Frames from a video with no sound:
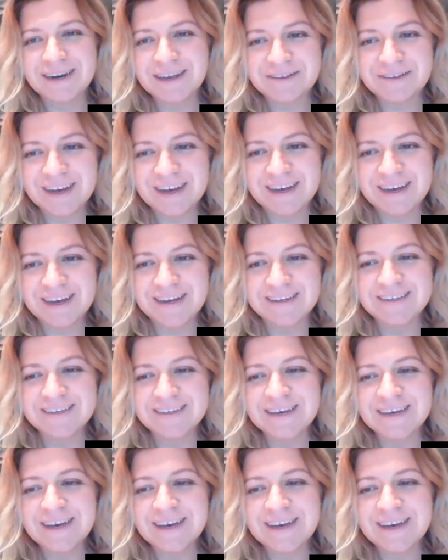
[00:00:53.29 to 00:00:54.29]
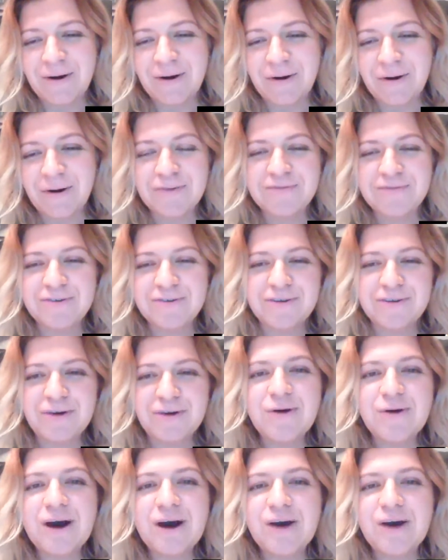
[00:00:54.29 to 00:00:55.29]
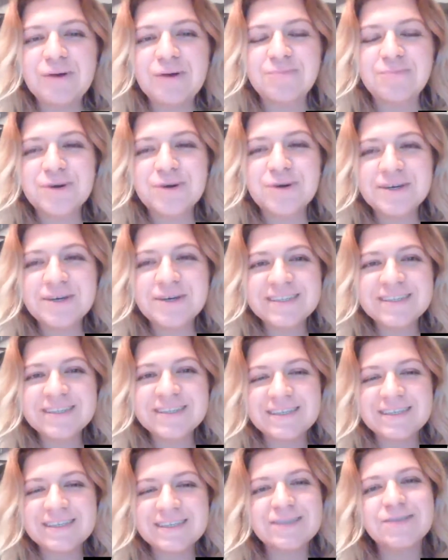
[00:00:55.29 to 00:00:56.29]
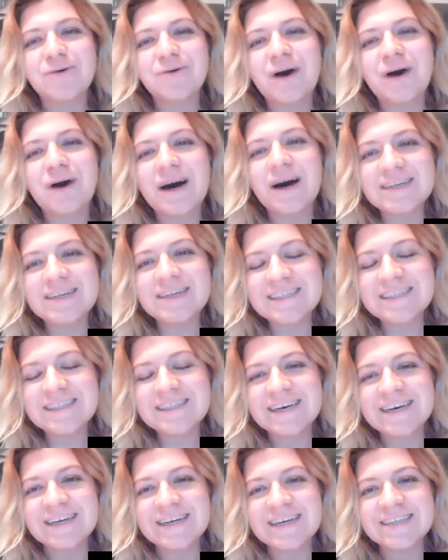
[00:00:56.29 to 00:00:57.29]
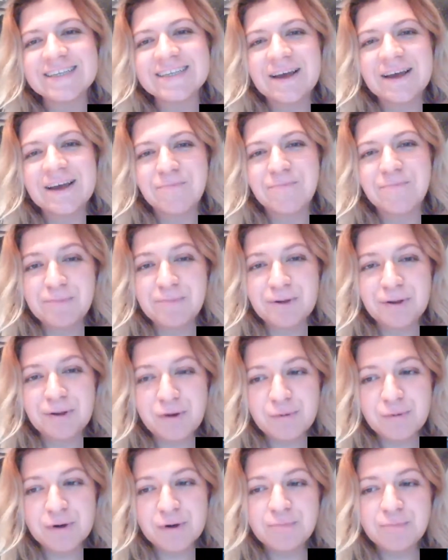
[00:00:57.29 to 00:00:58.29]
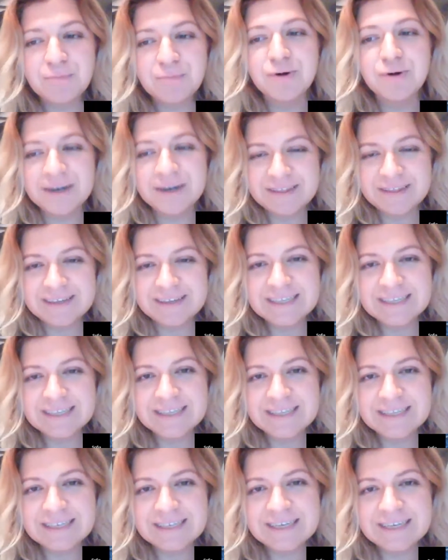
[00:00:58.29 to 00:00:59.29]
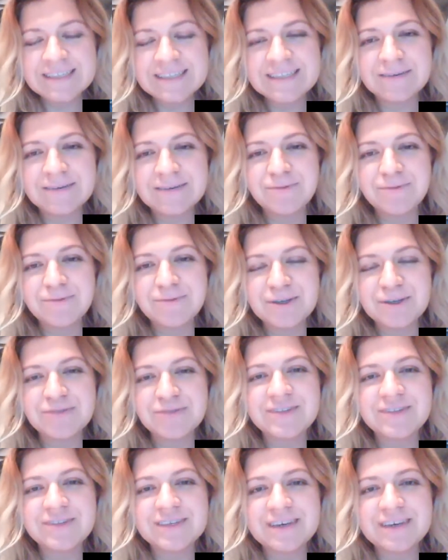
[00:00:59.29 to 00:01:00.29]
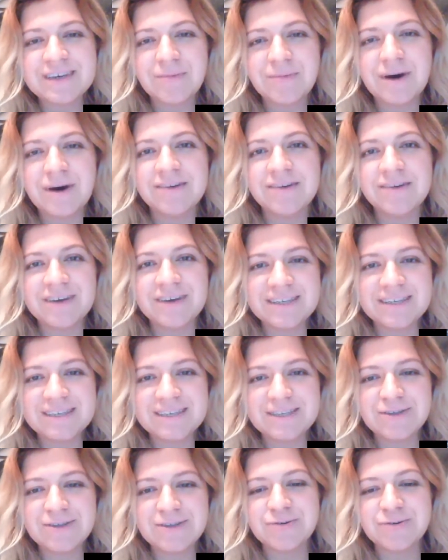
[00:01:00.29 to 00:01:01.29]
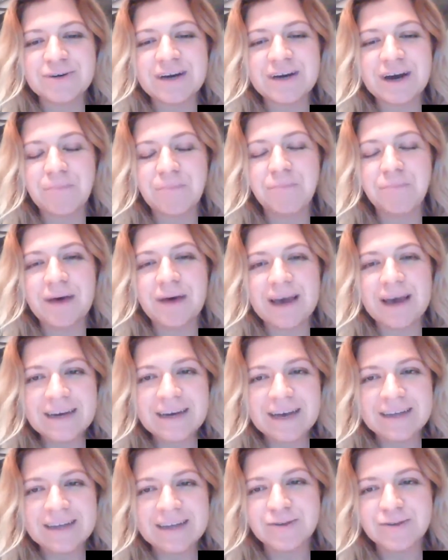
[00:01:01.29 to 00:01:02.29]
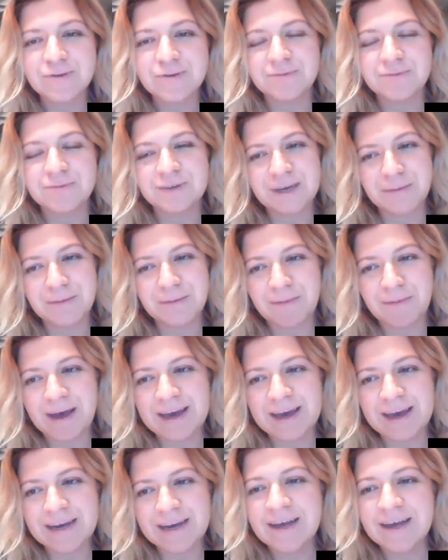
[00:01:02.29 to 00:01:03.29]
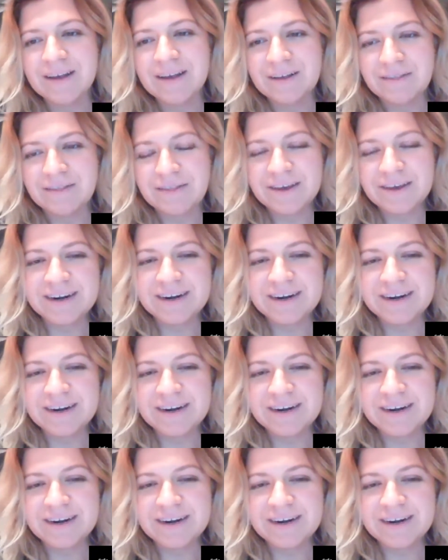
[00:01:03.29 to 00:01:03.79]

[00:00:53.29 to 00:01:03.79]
And all of you know how important it is to us that people who were born in the city at some point of time are ready to come back and to bring back their